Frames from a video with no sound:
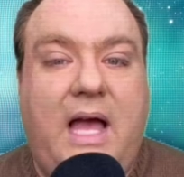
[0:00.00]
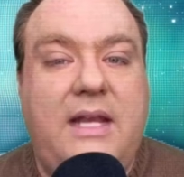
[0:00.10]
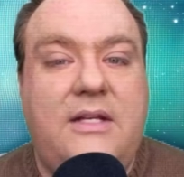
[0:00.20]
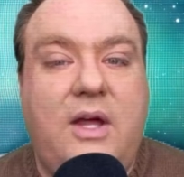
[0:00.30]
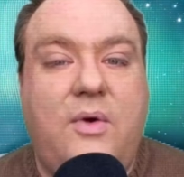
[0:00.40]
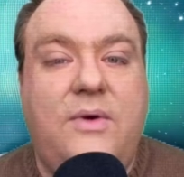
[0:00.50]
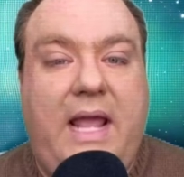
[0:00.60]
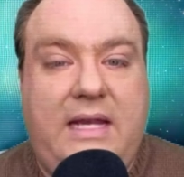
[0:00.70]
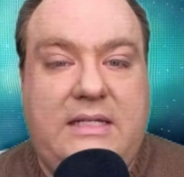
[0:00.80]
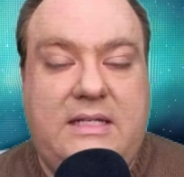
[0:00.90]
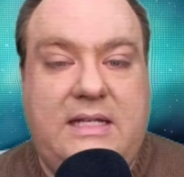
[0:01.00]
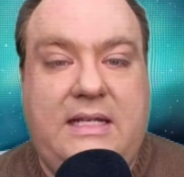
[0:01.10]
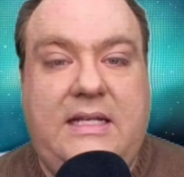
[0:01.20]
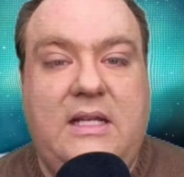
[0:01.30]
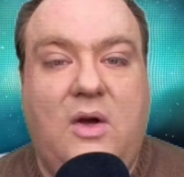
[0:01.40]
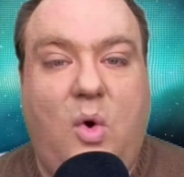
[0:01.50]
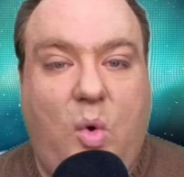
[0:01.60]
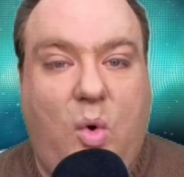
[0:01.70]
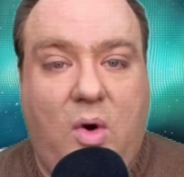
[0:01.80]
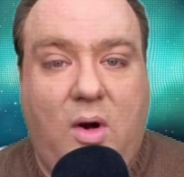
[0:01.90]
unknown entity
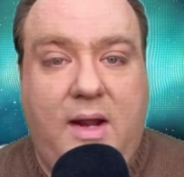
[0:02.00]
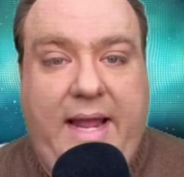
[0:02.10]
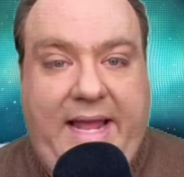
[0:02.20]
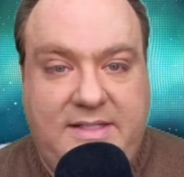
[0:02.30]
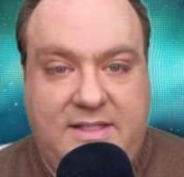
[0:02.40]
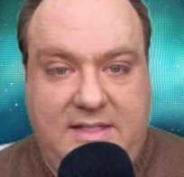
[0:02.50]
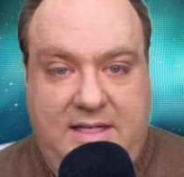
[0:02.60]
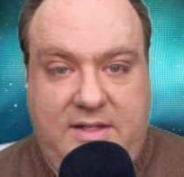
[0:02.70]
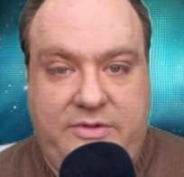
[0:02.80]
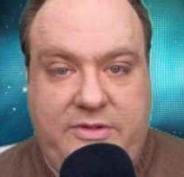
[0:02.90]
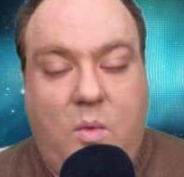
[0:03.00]
or entities.